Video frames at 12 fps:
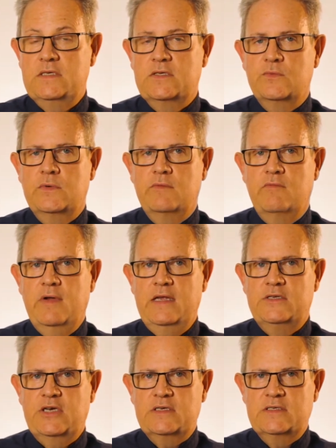to
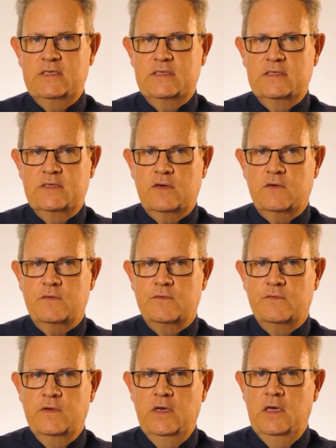readjust itself,